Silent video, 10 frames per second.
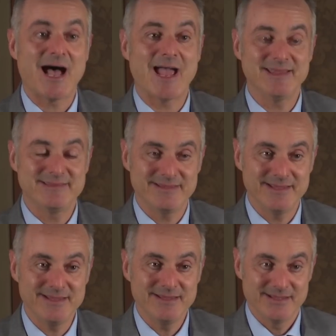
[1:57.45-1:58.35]

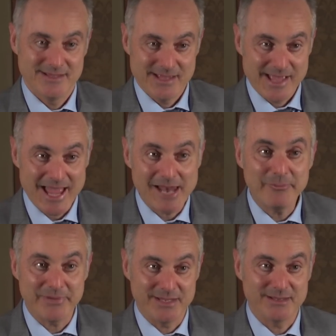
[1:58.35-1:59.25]
IT
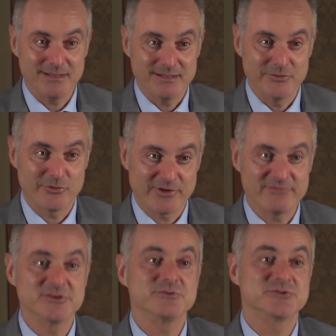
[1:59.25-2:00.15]
helping the
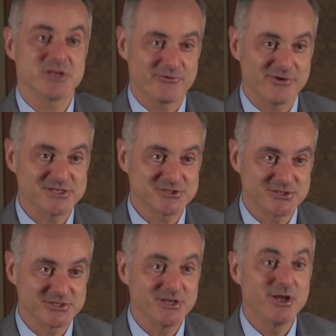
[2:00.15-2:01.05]
revenue
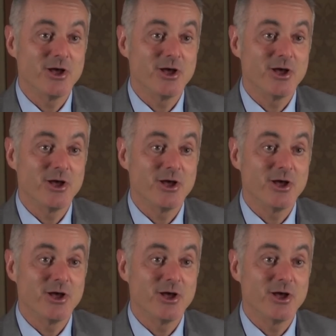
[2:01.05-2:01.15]
generation